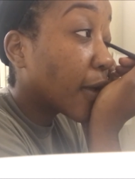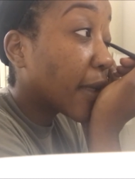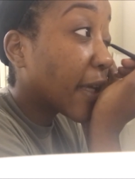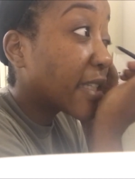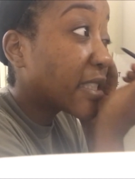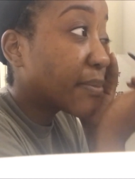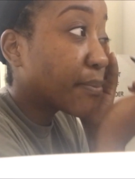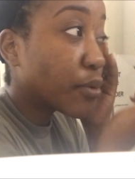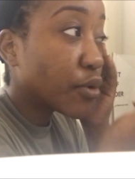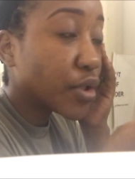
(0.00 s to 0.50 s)

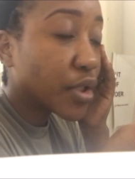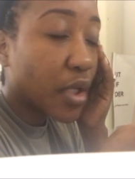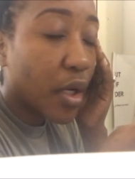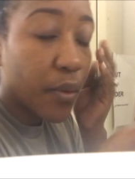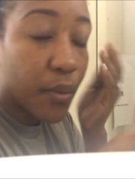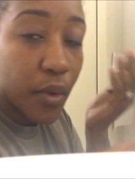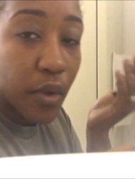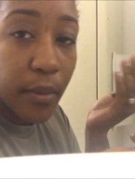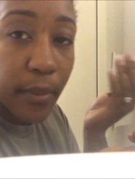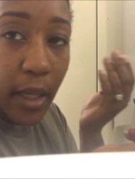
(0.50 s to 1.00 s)
Like, spruce your
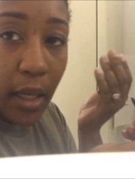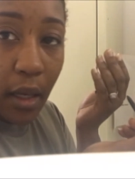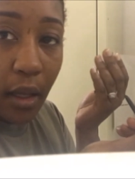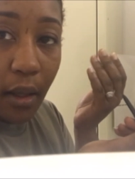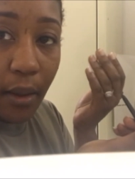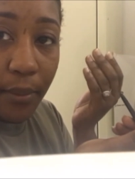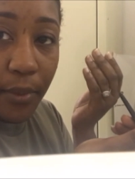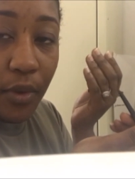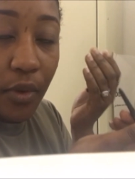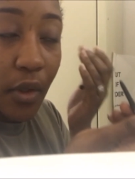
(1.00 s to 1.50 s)
room
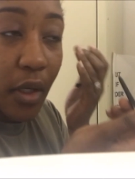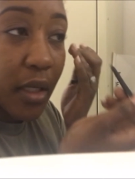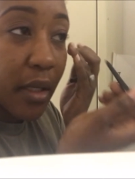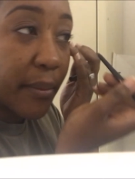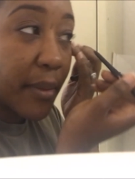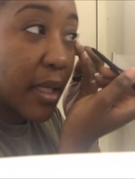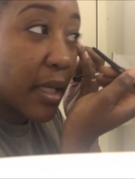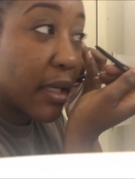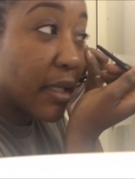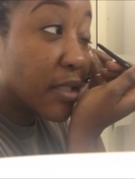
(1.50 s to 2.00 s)
up, you know what I
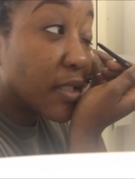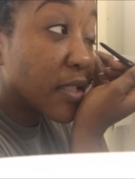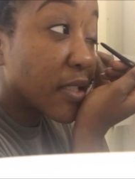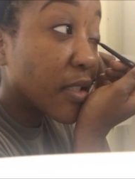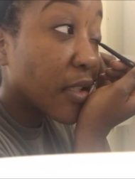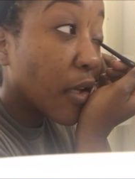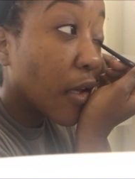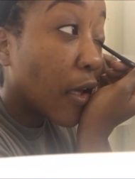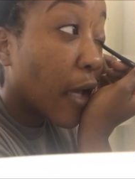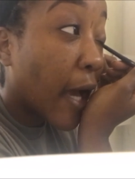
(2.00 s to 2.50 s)
mean?
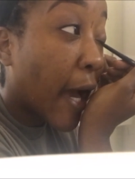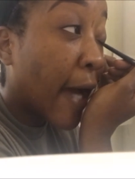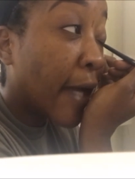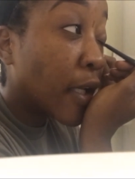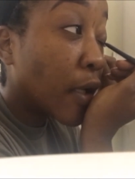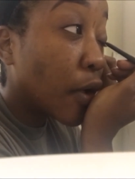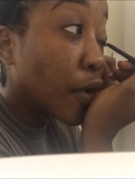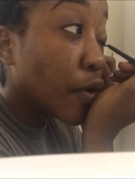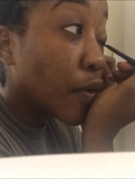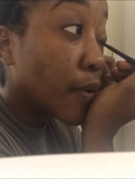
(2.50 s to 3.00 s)
Just, I
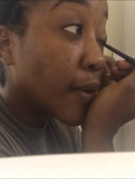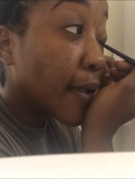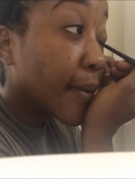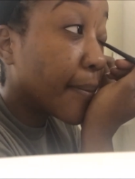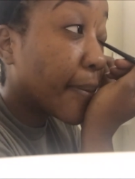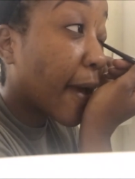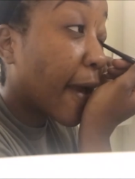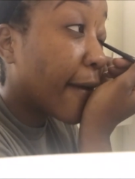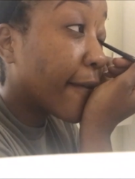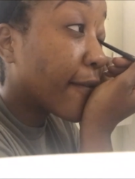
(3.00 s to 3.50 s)
know you
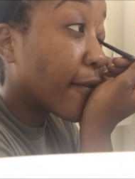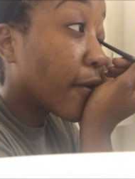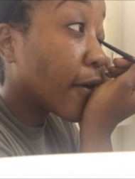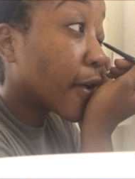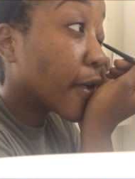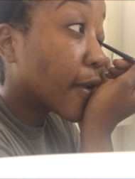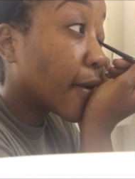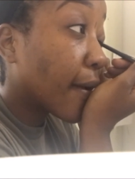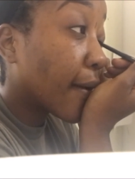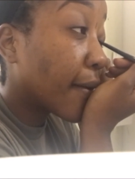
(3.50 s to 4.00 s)
didn't pay for
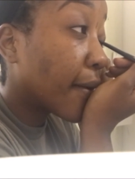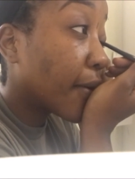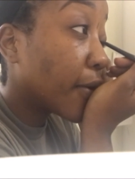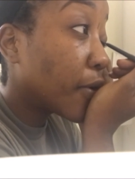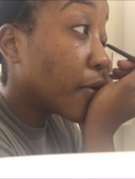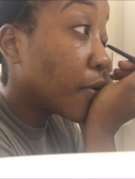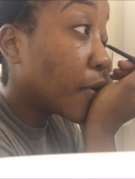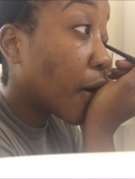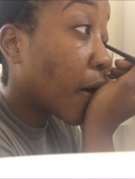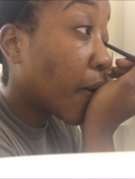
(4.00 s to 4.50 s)
it, and I know
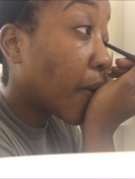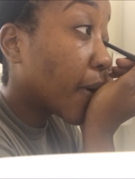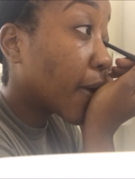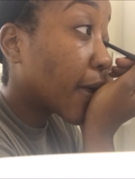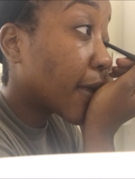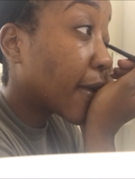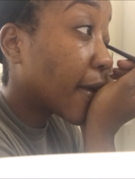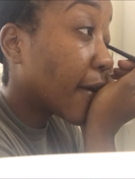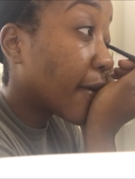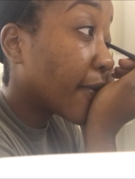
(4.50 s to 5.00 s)
you don't want
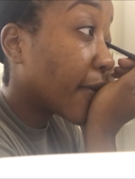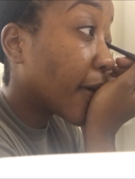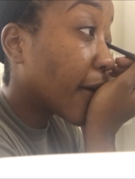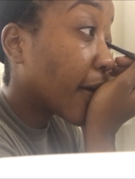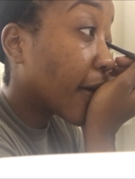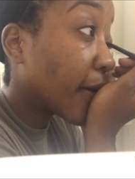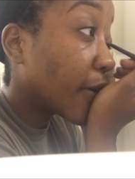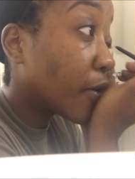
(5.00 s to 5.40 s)
to live here.